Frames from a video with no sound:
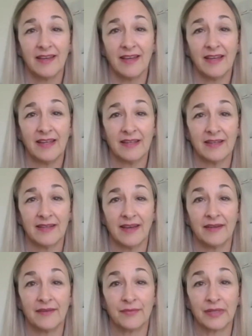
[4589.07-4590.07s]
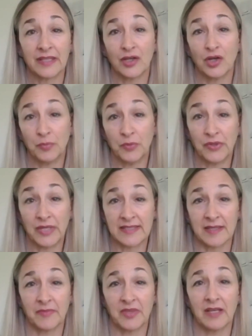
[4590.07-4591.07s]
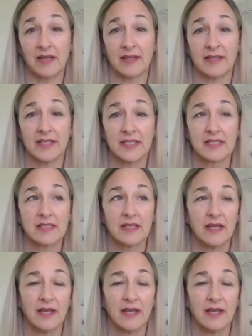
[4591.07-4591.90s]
and I really hope you get something out of this.